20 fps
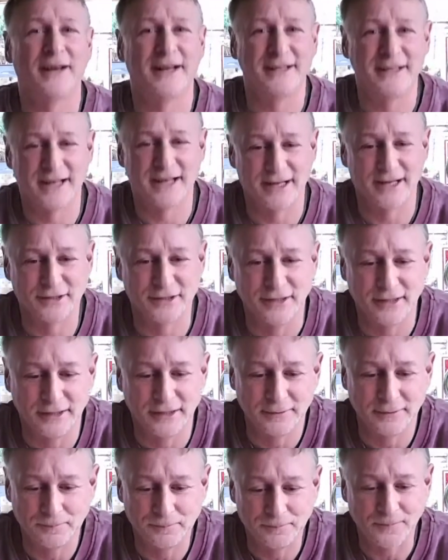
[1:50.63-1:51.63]

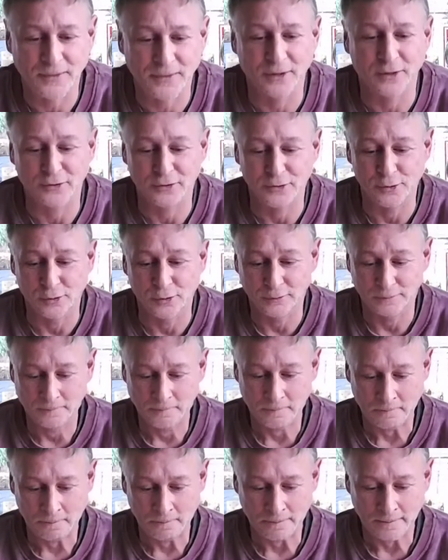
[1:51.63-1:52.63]
Fantastic, I thought.
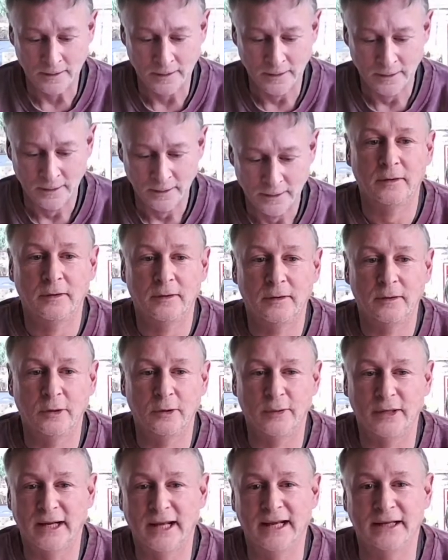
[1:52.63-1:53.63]

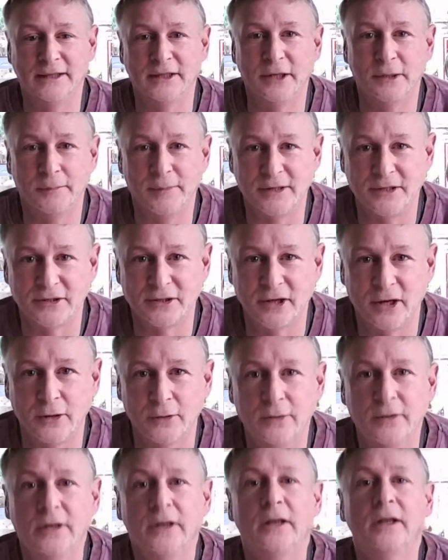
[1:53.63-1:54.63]
Well, we land in
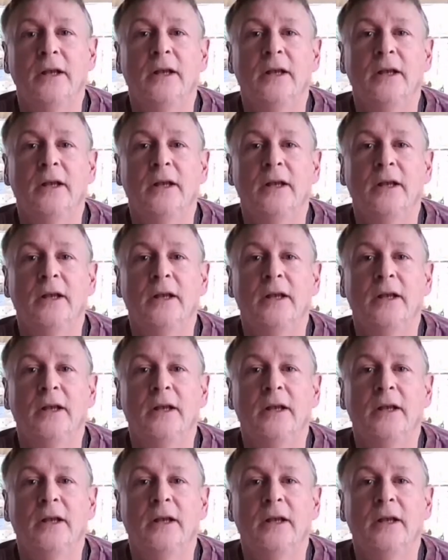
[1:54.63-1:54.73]
Nabisco,